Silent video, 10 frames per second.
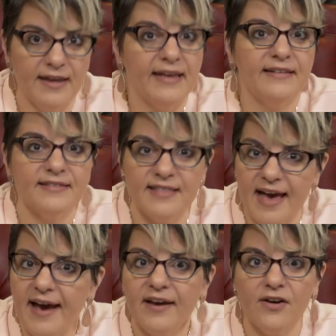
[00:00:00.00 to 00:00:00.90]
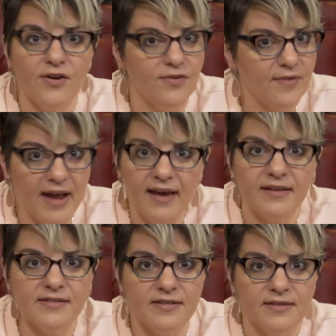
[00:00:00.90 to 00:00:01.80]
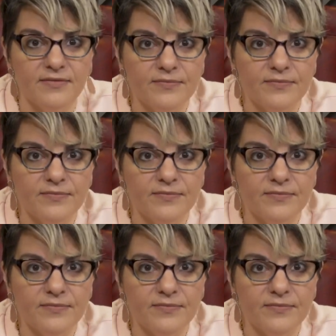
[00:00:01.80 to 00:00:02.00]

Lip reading: Is that correct?